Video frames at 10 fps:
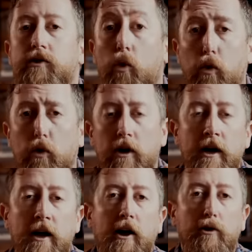or
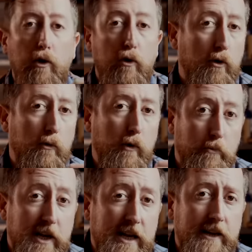local
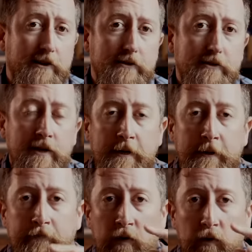repeaters.
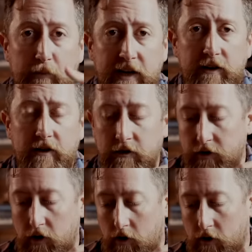Repeaters
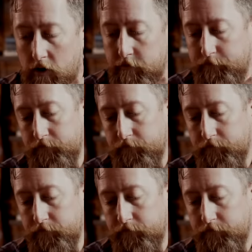are